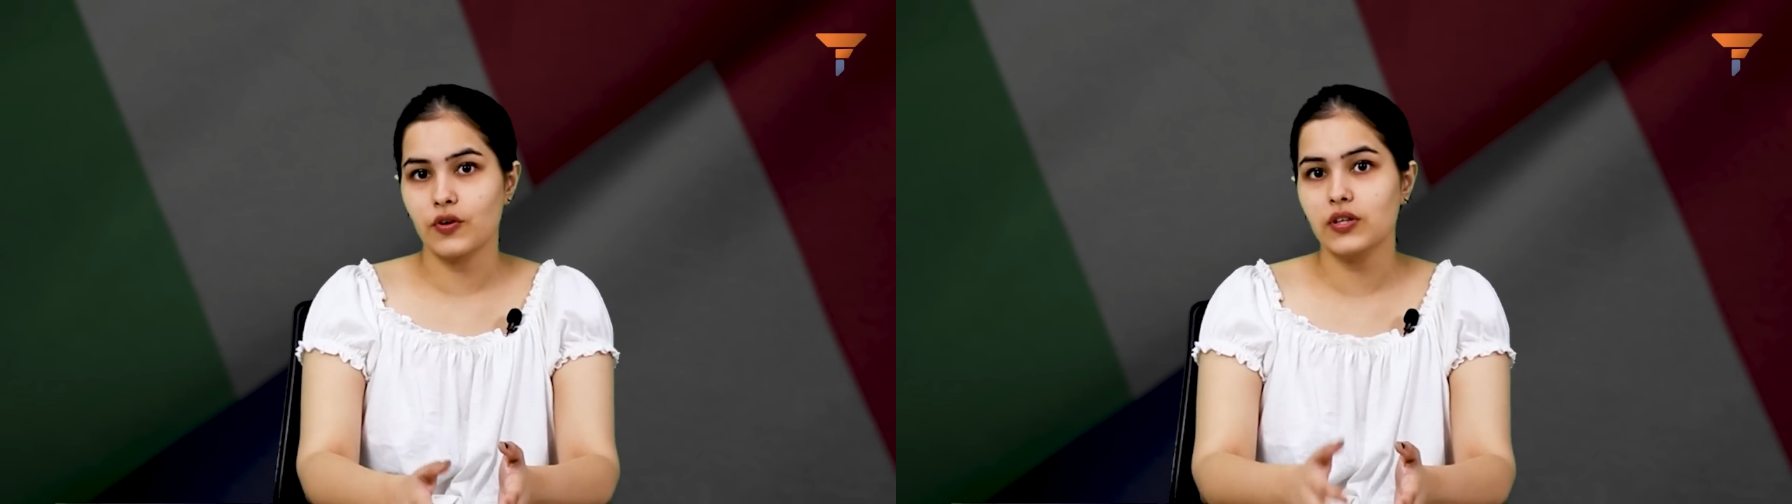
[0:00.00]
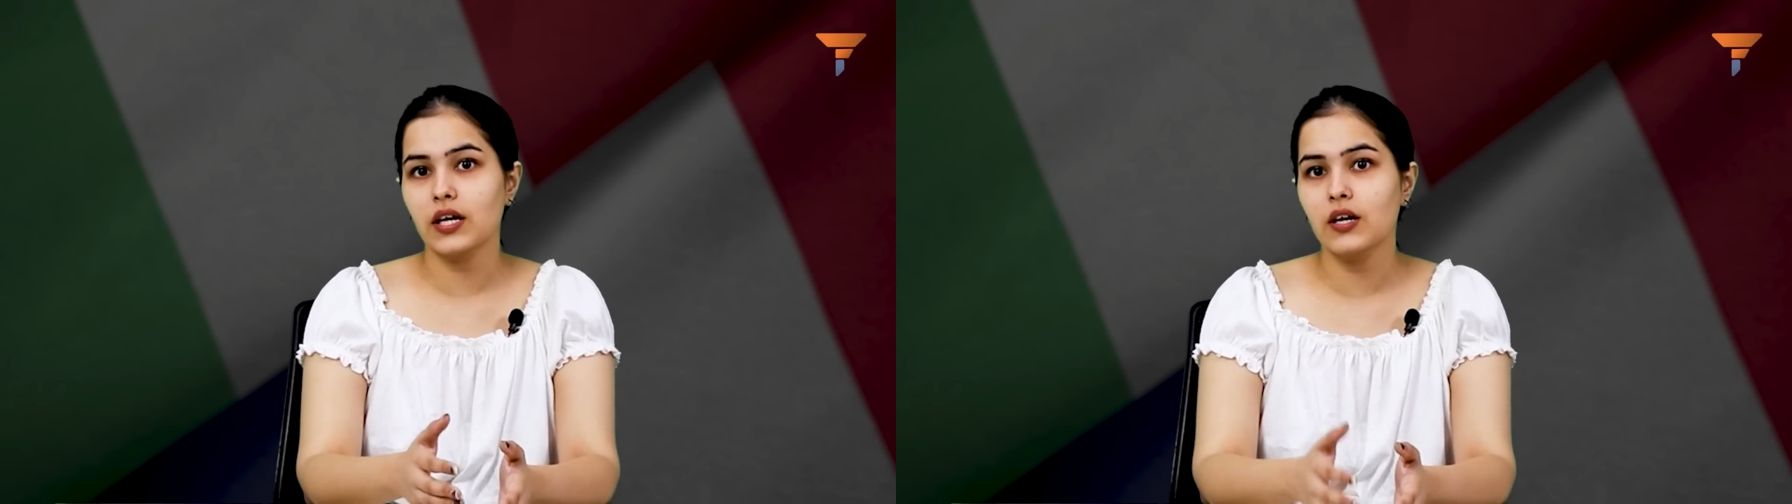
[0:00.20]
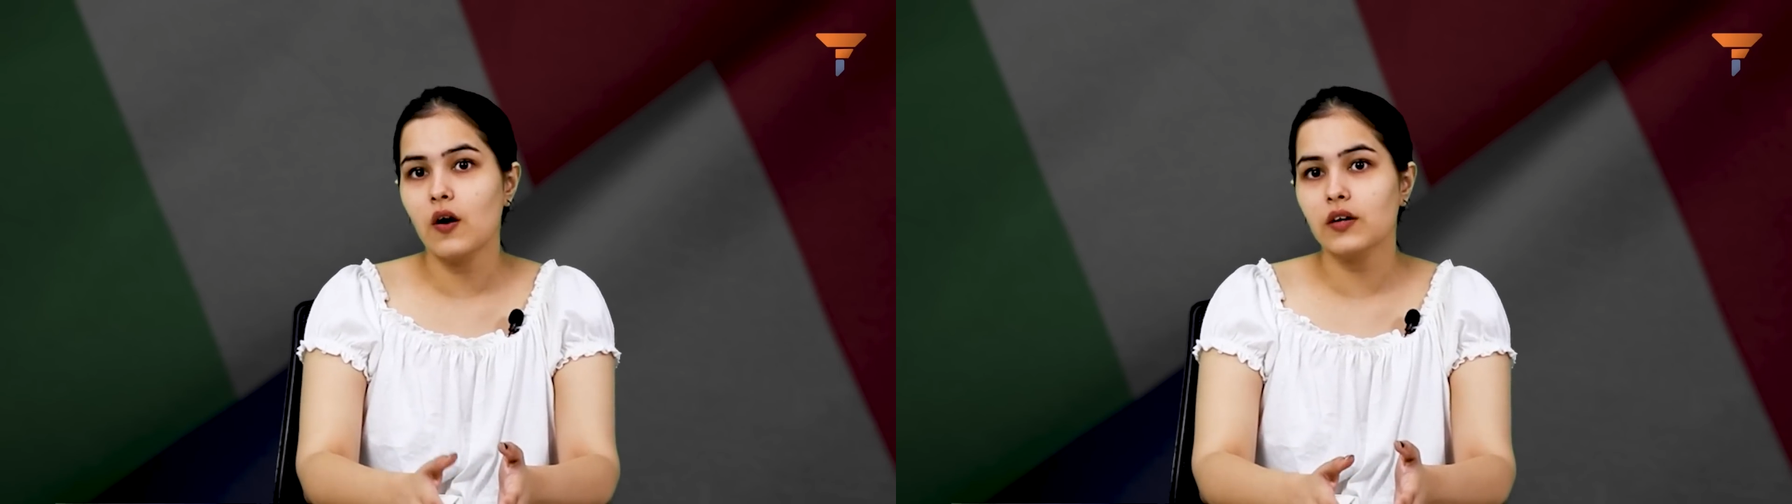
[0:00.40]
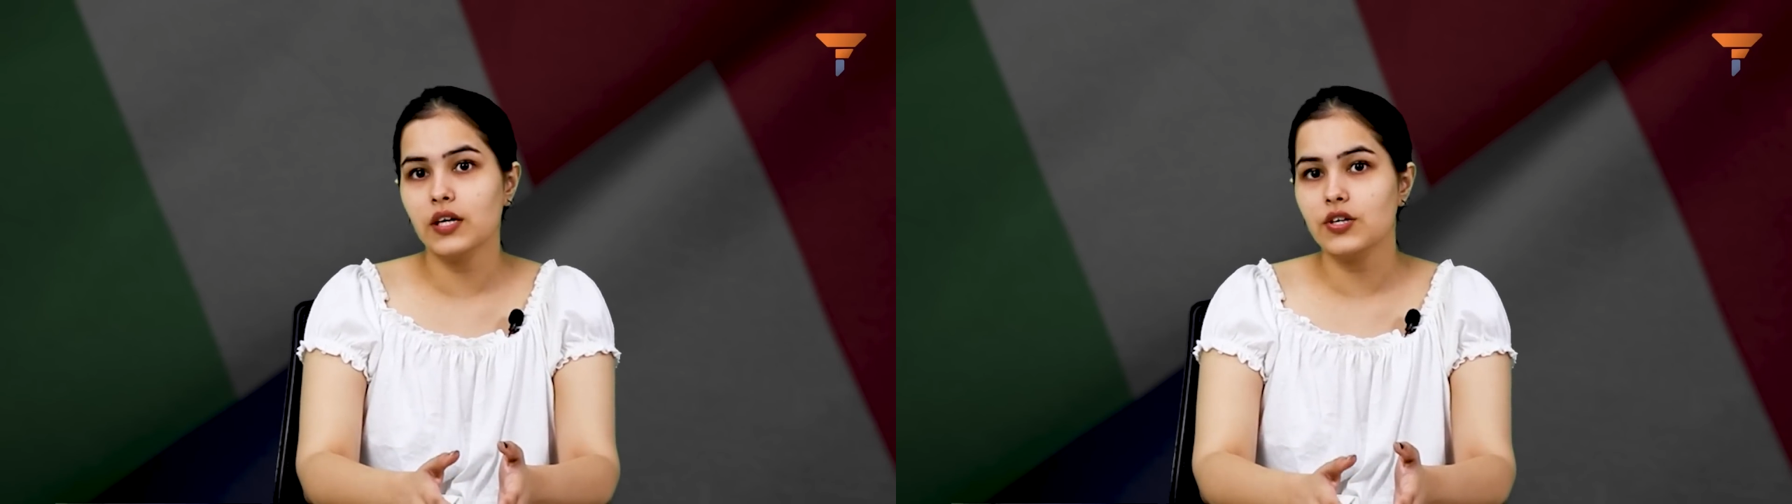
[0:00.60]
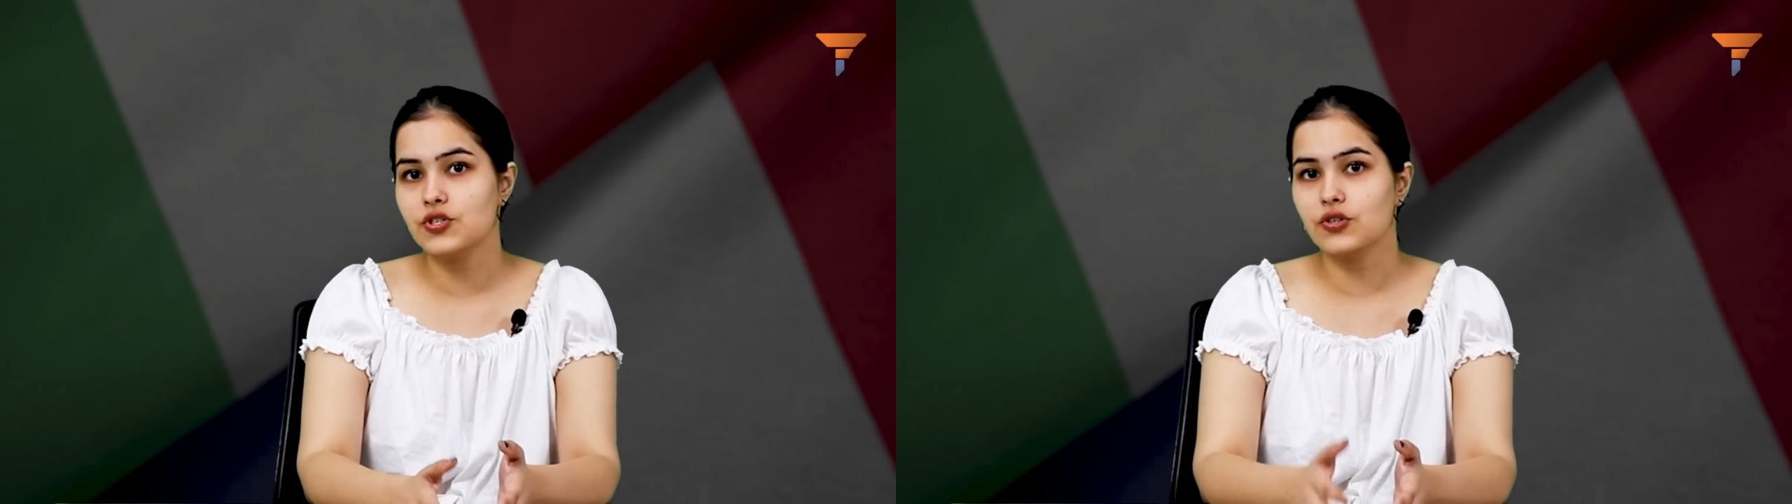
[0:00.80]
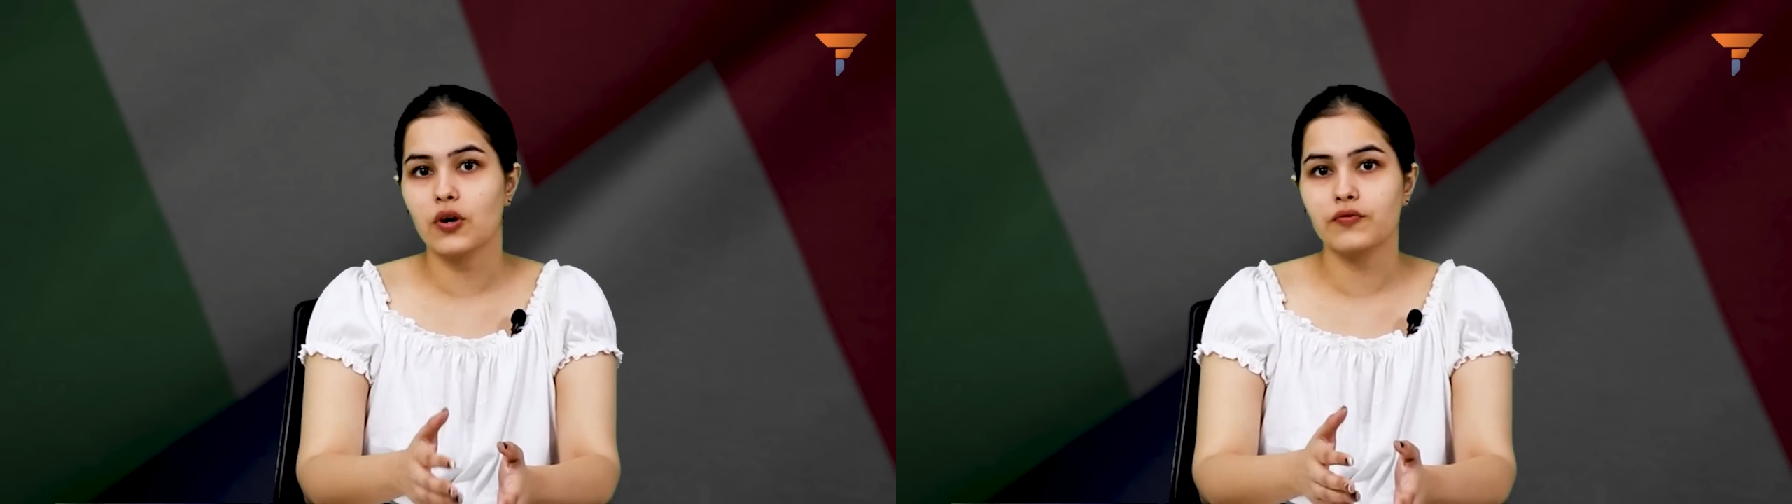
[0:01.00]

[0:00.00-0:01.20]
for the elongation